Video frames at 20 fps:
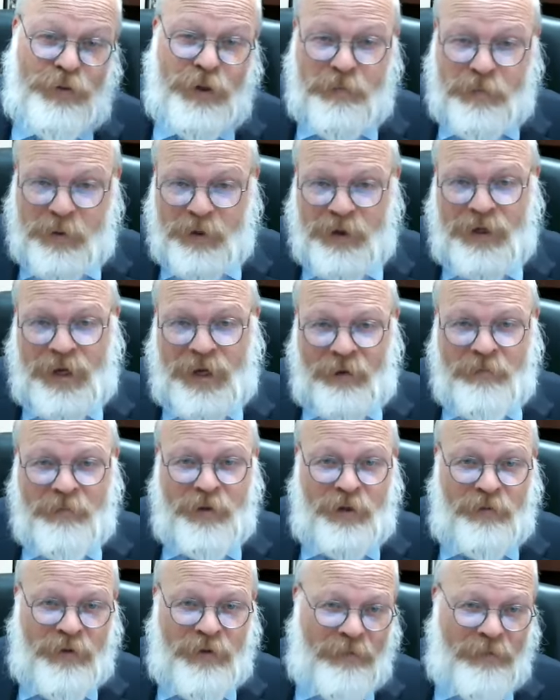people that came
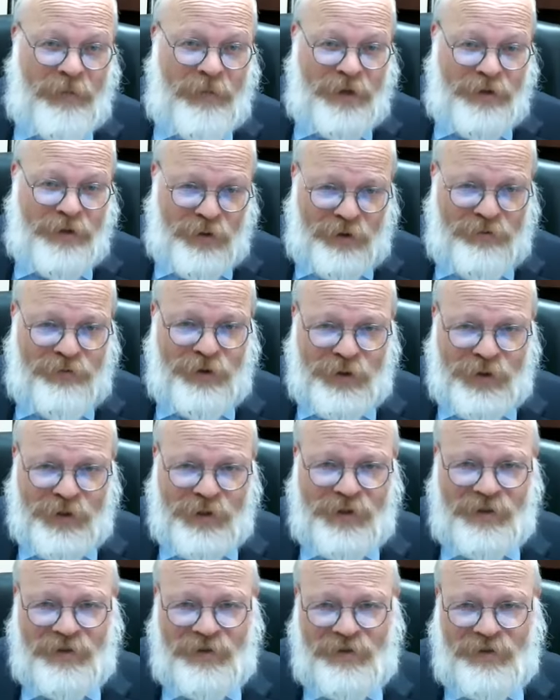to the rabbi's
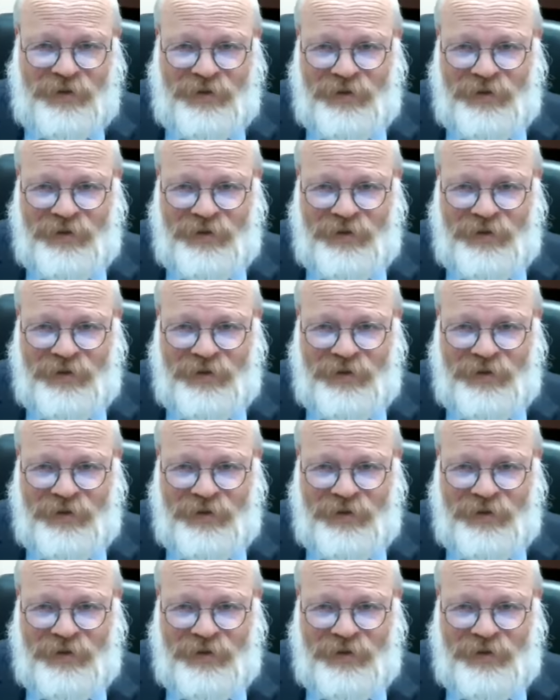office.